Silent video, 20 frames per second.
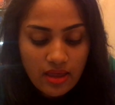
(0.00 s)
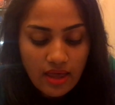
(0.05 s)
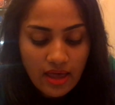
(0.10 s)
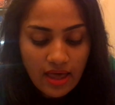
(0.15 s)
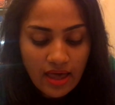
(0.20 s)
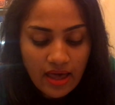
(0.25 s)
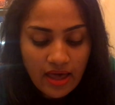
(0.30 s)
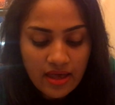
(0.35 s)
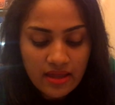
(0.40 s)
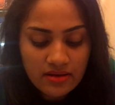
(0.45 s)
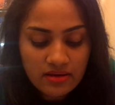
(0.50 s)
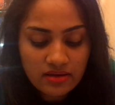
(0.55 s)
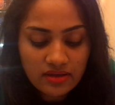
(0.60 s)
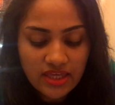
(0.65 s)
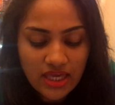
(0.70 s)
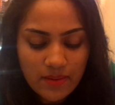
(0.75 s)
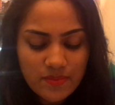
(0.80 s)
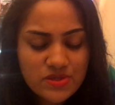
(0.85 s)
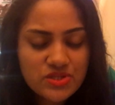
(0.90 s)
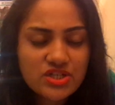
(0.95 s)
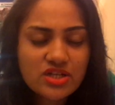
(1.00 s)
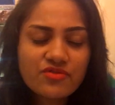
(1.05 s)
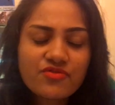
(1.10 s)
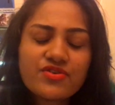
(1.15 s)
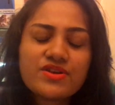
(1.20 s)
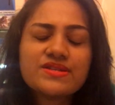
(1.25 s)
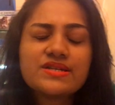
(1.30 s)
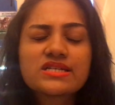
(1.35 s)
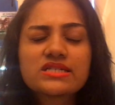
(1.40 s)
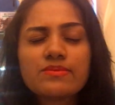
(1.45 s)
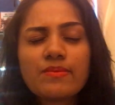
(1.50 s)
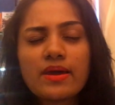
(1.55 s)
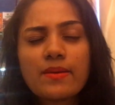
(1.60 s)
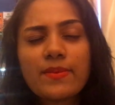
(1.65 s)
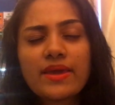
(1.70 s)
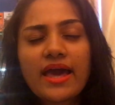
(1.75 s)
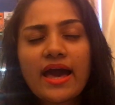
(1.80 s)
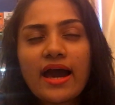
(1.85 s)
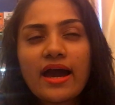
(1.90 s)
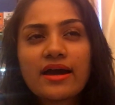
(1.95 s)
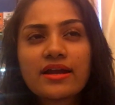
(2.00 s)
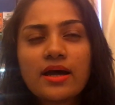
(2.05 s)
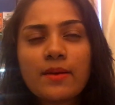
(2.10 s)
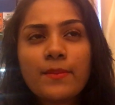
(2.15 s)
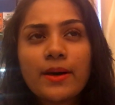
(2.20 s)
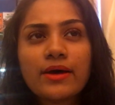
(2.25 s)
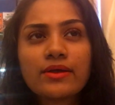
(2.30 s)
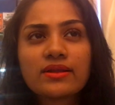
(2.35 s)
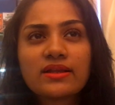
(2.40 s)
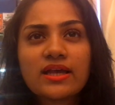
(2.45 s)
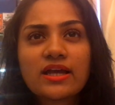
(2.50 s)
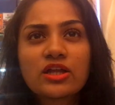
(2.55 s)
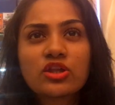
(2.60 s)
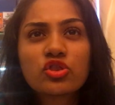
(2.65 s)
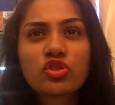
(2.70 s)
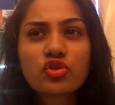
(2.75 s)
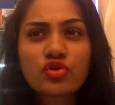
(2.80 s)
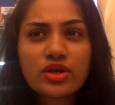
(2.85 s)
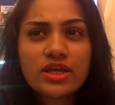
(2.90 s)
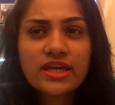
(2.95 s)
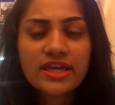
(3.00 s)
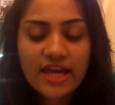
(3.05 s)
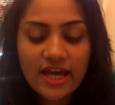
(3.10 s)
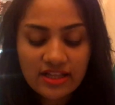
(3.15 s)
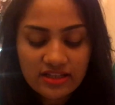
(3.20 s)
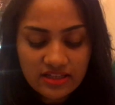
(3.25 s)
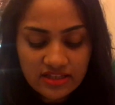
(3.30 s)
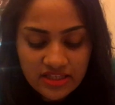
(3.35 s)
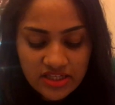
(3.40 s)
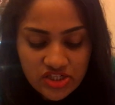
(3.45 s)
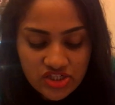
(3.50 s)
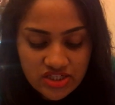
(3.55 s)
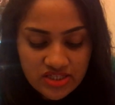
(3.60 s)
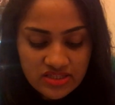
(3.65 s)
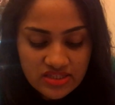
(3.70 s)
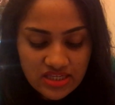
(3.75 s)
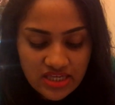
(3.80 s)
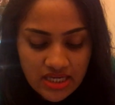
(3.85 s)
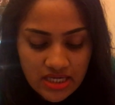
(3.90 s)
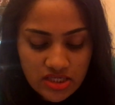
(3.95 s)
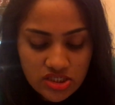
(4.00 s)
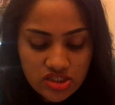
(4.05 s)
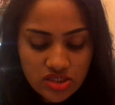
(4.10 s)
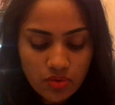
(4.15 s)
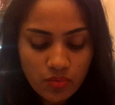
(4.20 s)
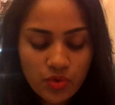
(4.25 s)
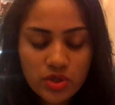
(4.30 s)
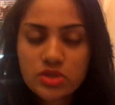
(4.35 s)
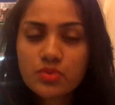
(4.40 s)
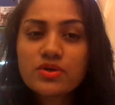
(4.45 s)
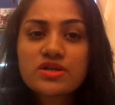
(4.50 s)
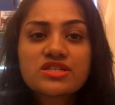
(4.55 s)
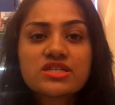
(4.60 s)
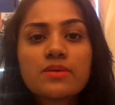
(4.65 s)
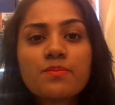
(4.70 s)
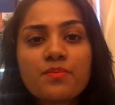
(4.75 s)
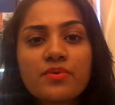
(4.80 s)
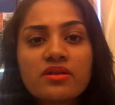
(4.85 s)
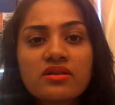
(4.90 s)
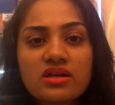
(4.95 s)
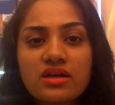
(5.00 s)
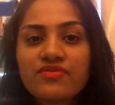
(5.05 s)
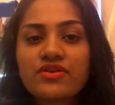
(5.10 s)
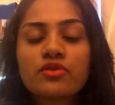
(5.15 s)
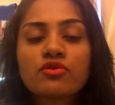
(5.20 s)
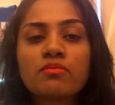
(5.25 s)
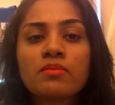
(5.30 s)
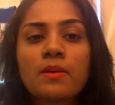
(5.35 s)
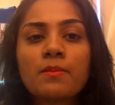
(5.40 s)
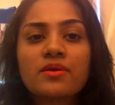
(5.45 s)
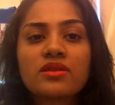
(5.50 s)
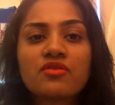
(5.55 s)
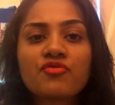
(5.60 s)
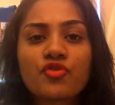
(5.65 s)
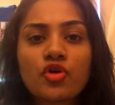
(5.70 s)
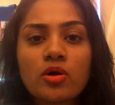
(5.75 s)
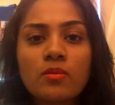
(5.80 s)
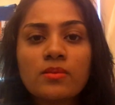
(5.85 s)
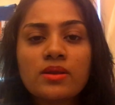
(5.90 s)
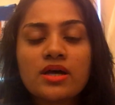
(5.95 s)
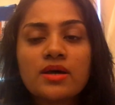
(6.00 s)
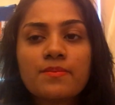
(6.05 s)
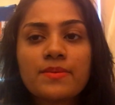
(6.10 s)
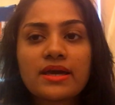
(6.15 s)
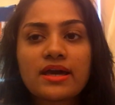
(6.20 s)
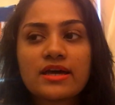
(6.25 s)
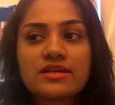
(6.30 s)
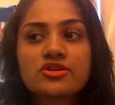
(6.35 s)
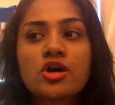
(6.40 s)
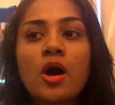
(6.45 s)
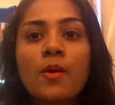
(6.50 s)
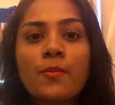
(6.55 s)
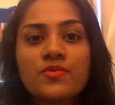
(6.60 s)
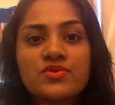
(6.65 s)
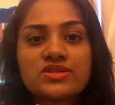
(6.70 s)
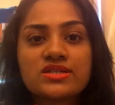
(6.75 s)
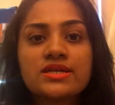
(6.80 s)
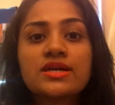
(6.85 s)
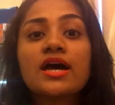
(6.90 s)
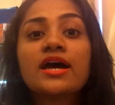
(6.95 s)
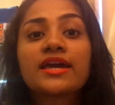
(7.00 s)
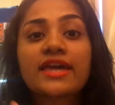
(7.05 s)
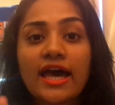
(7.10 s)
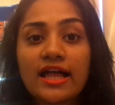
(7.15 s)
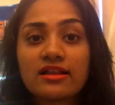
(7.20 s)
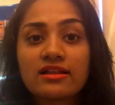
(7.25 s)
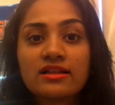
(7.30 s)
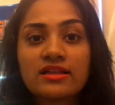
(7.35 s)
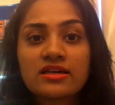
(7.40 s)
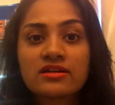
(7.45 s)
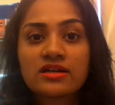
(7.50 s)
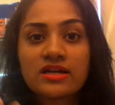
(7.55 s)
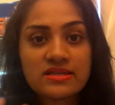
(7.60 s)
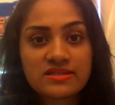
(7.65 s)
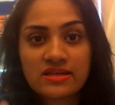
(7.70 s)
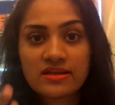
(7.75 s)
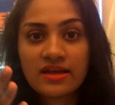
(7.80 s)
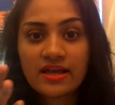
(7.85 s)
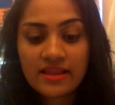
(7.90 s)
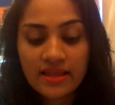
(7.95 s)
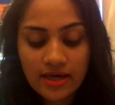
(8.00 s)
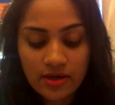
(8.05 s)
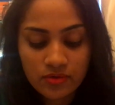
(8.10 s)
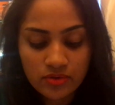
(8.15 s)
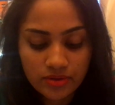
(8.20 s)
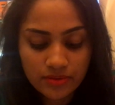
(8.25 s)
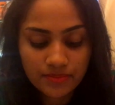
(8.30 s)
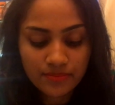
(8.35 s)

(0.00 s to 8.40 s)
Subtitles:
and chemistry and physics maybe had about like 3 calculations each, which were simple if you remember the formula, because obviously a calculator isn't allowed.